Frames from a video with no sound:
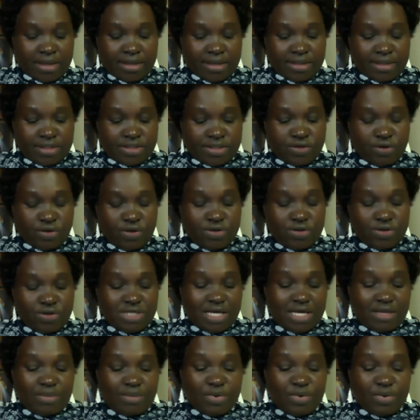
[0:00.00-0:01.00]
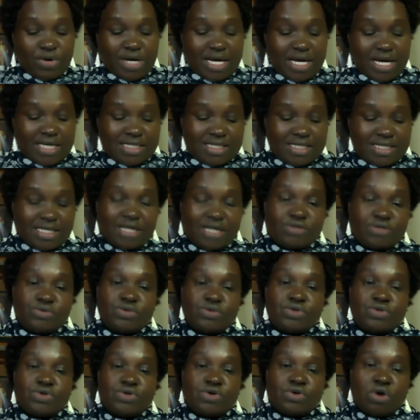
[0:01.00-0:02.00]
So those are the products that
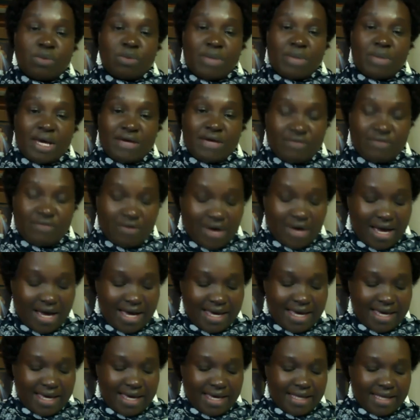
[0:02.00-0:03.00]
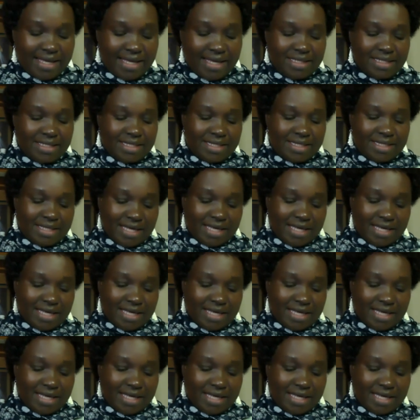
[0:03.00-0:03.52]
we recommend for eye health.